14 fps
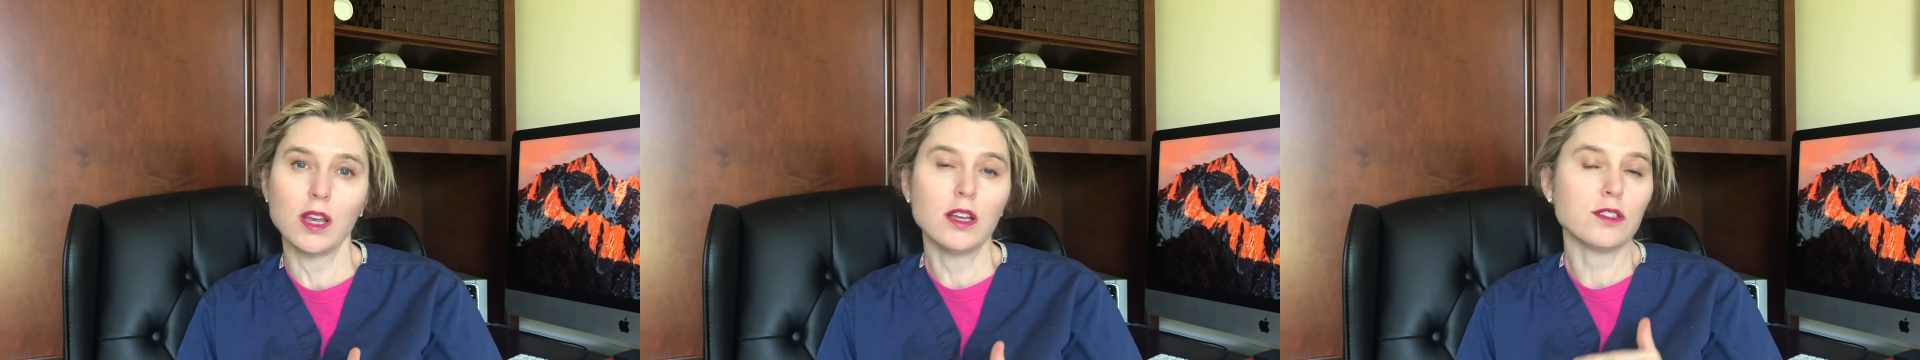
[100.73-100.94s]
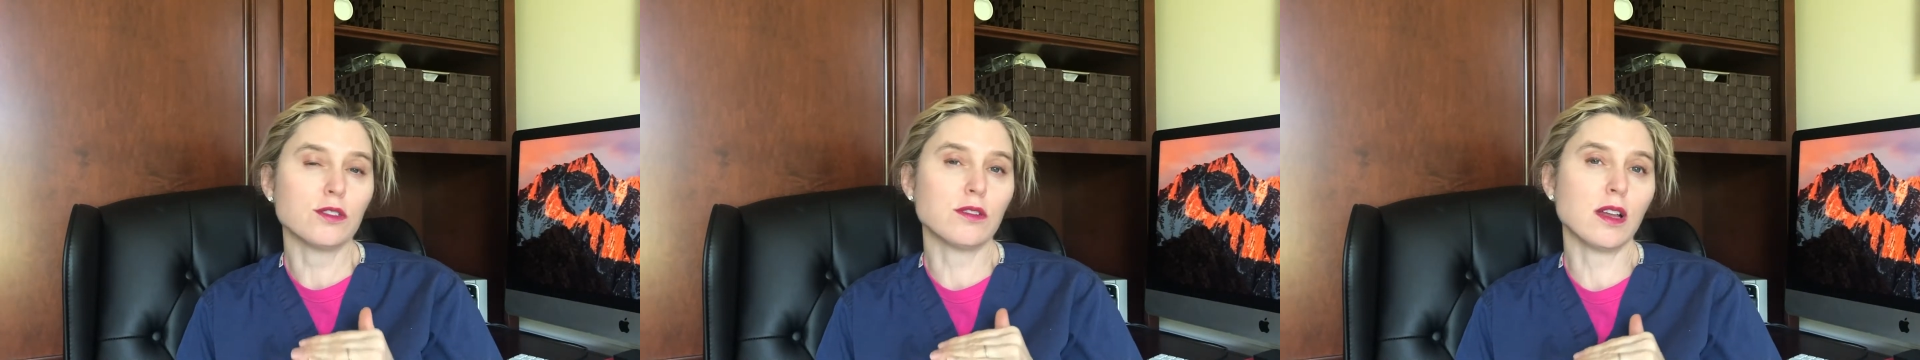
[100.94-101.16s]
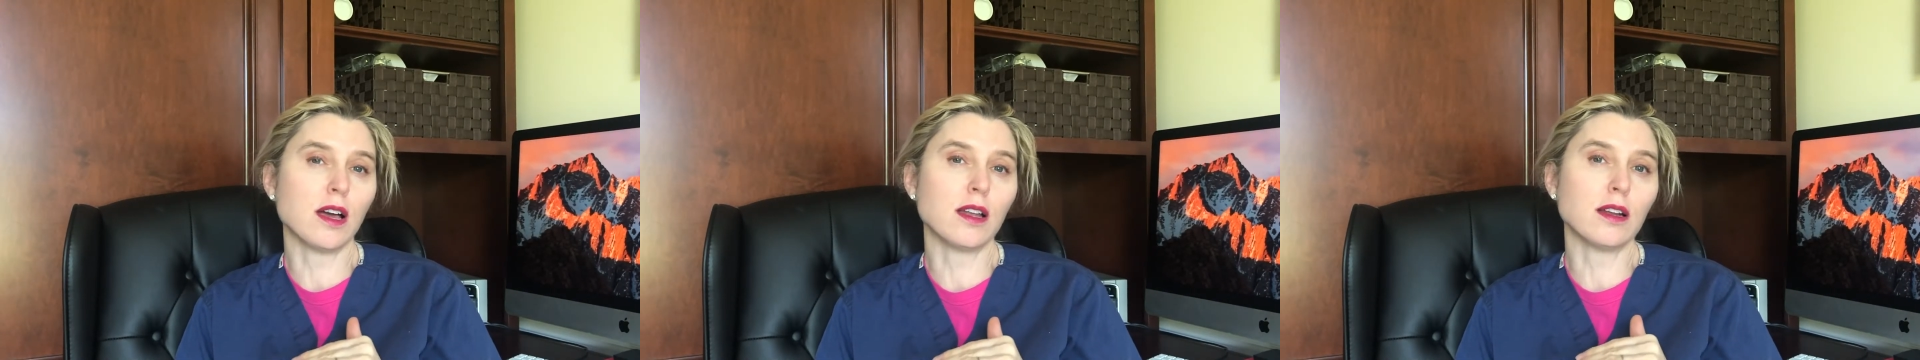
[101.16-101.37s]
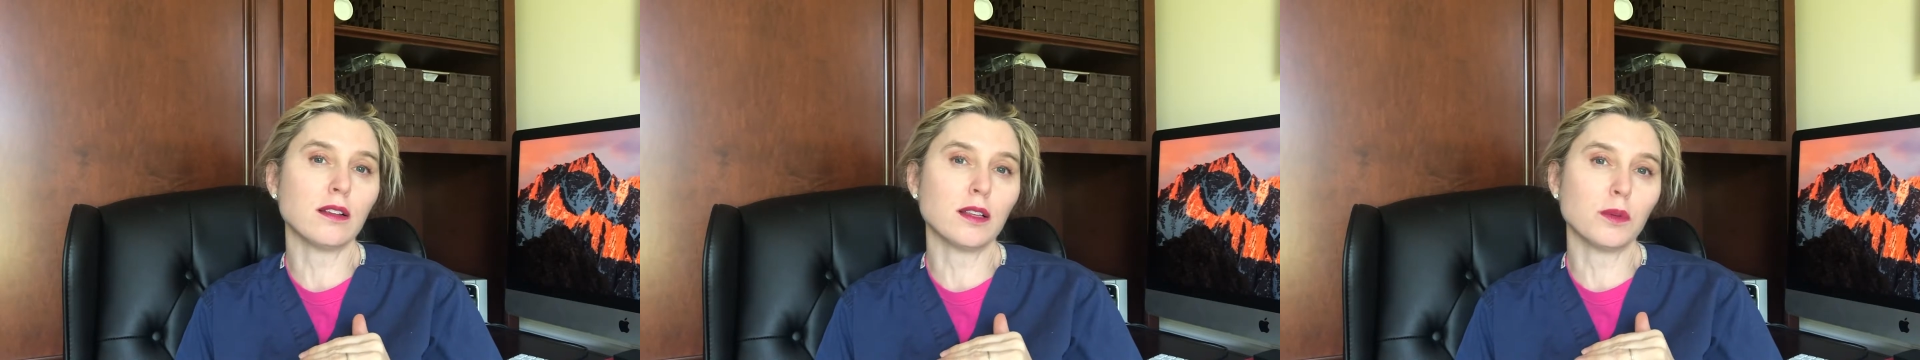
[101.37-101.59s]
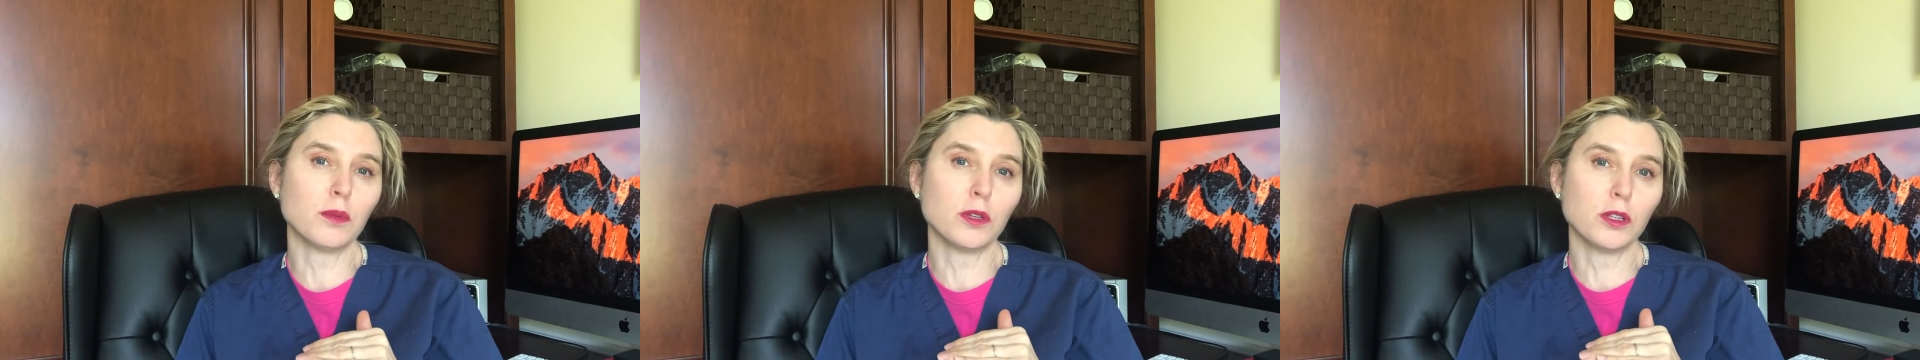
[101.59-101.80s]
So not
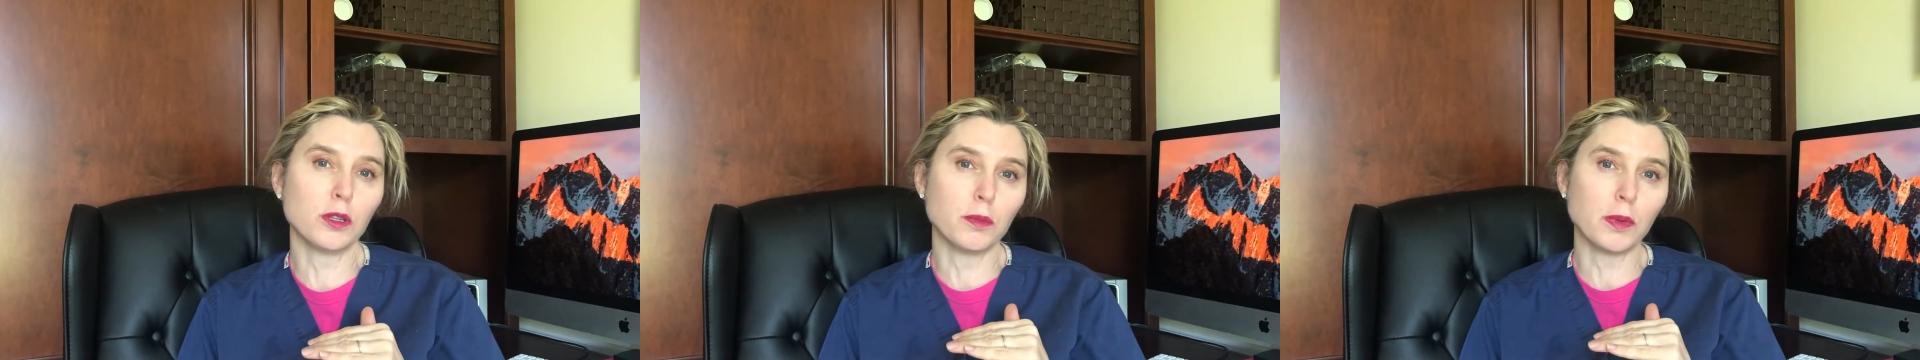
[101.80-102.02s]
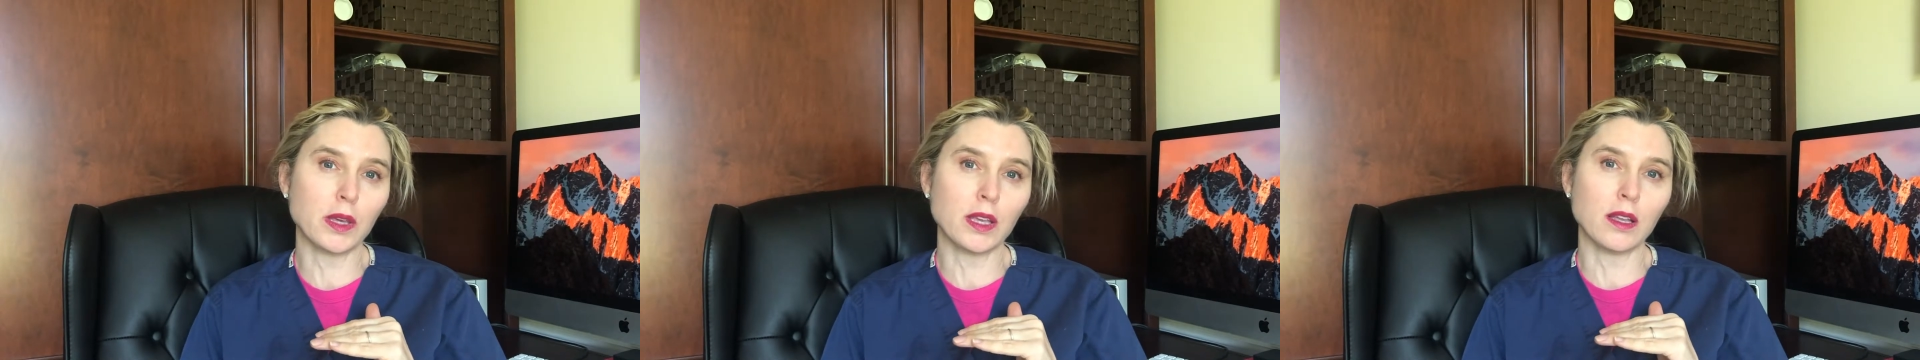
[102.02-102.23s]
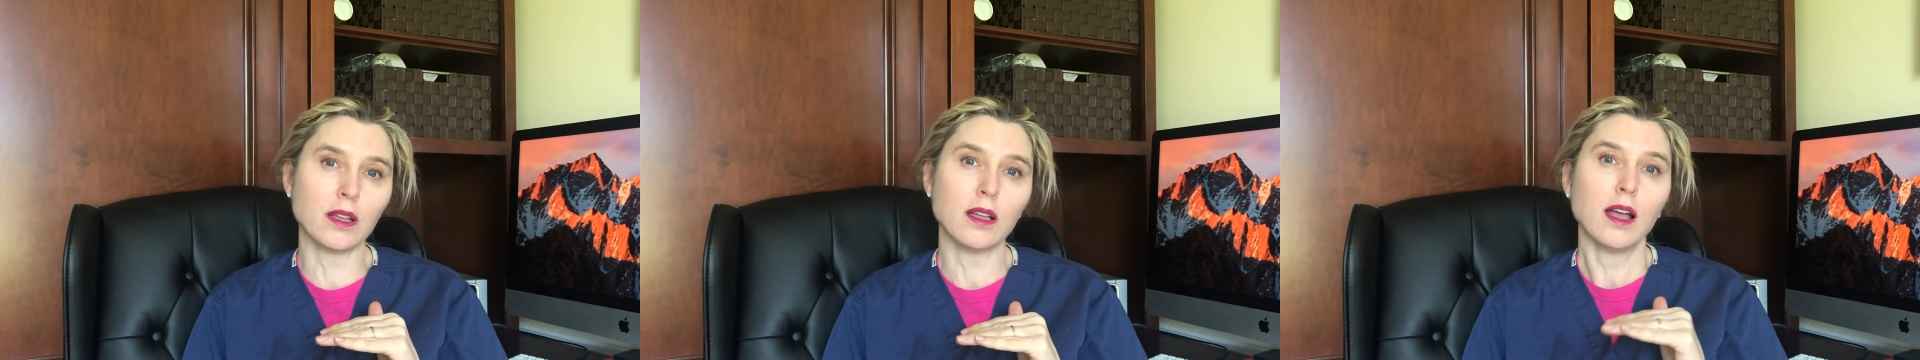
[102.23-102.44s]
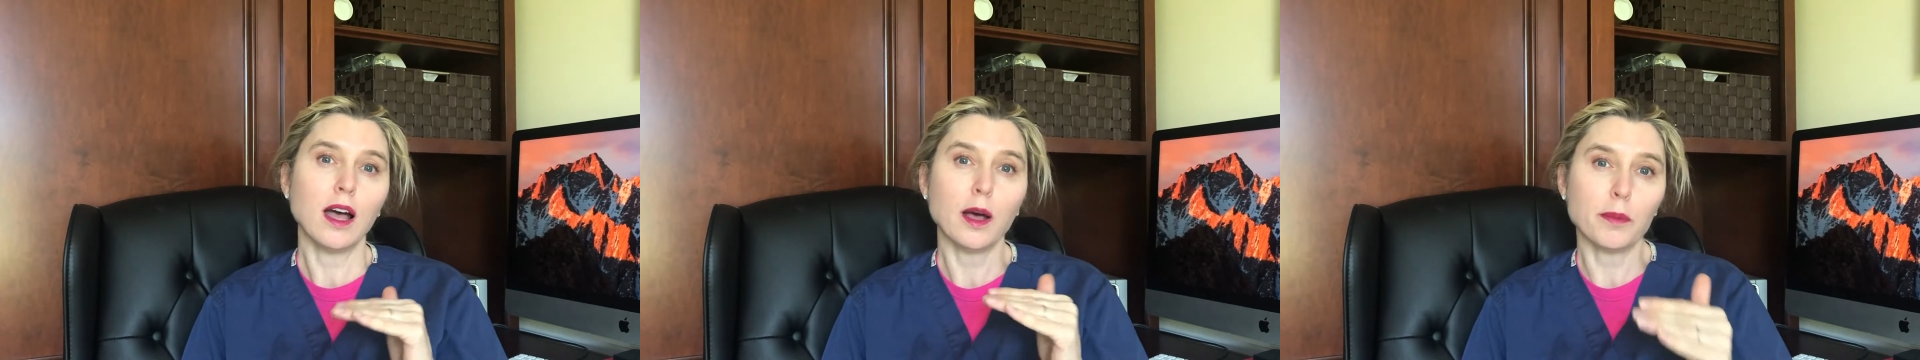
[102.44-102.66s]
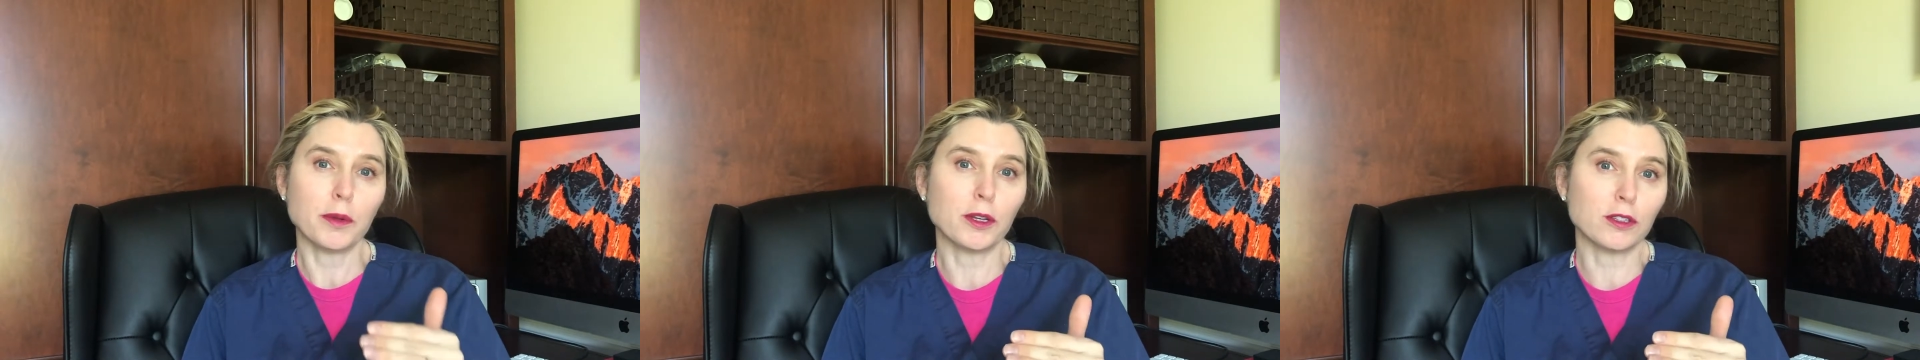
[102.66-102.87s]
only will you be
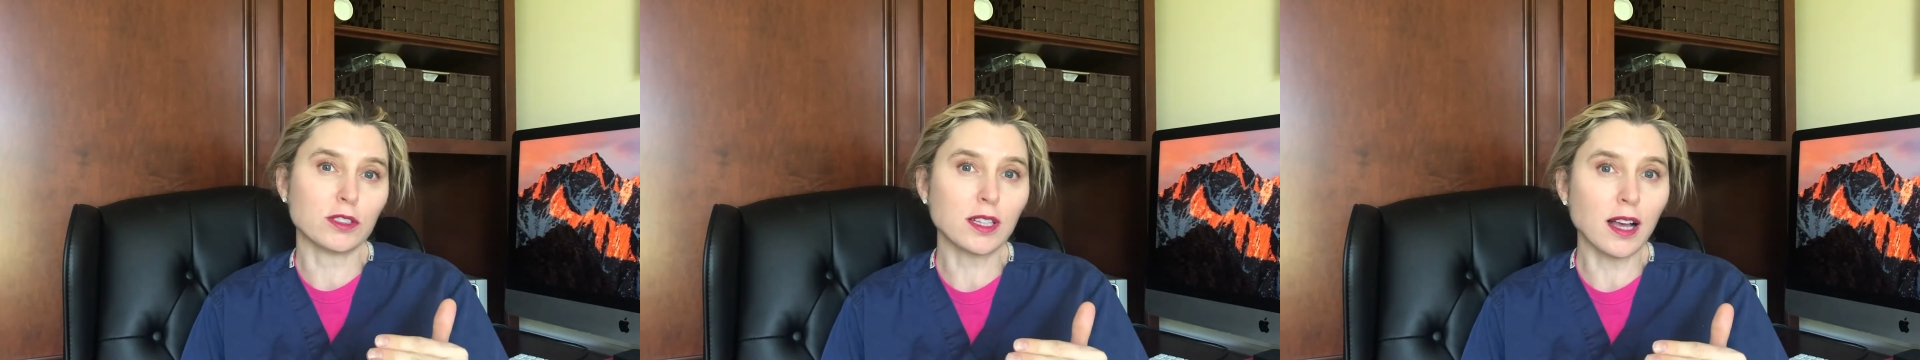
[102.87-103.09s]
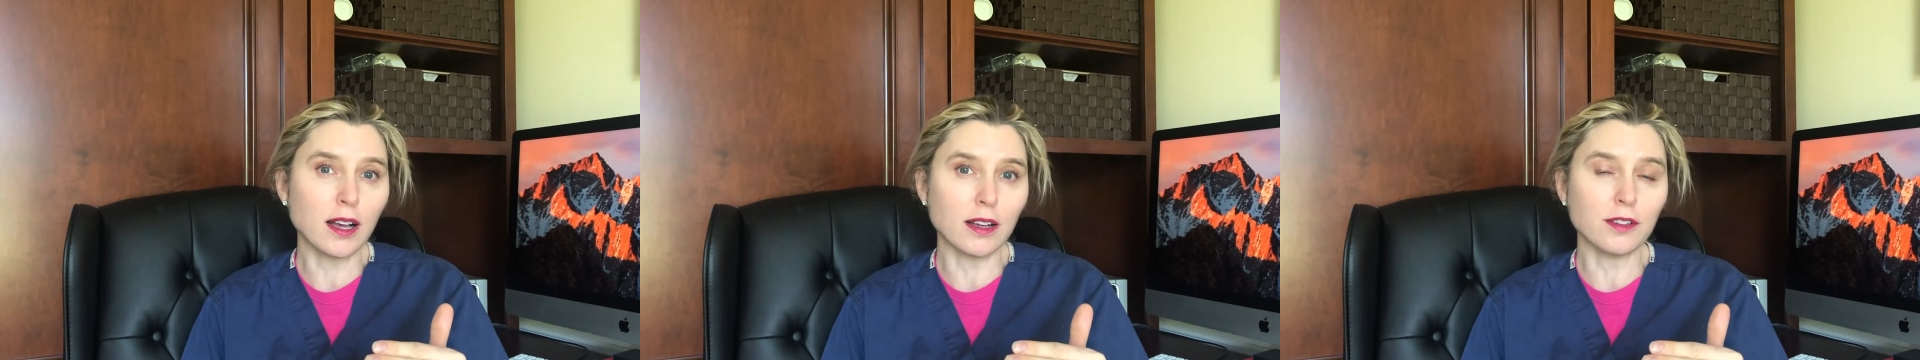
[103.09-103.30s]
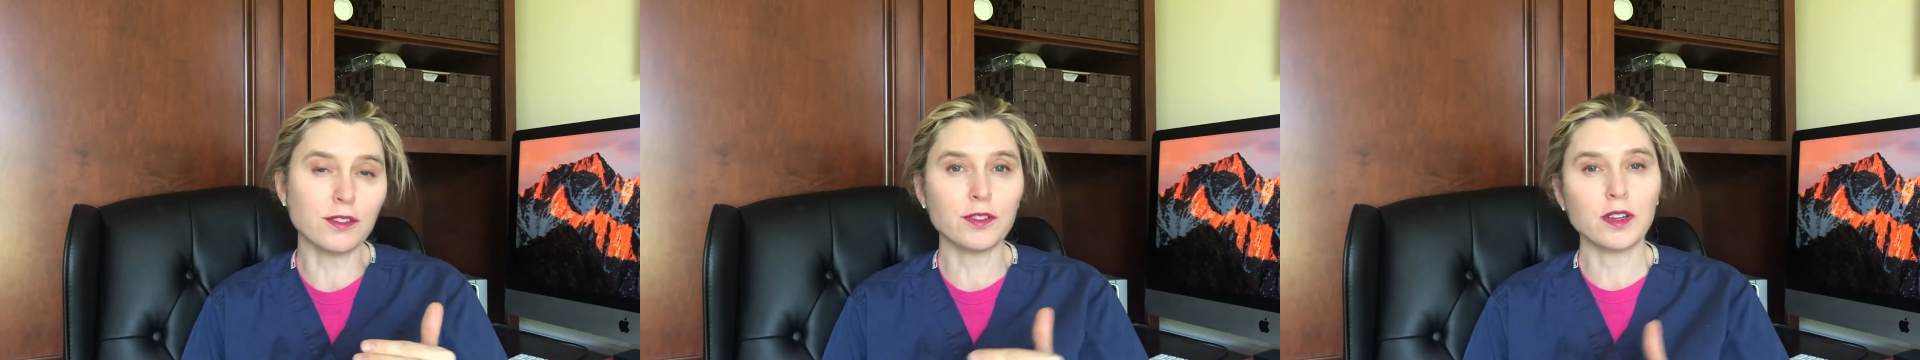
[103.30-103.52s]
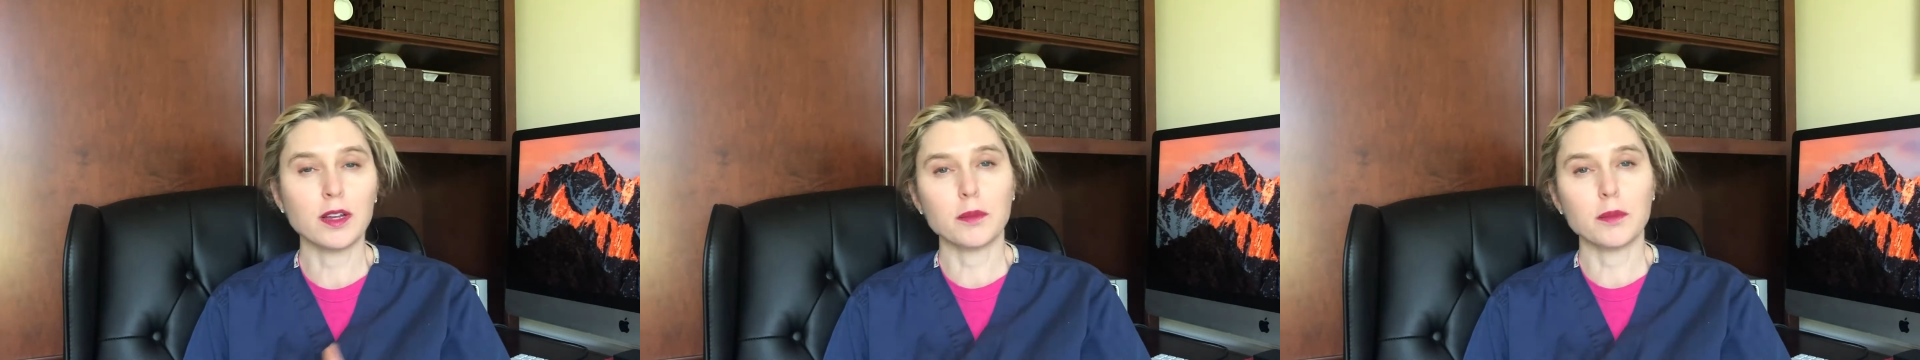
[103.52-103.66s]
helping yourself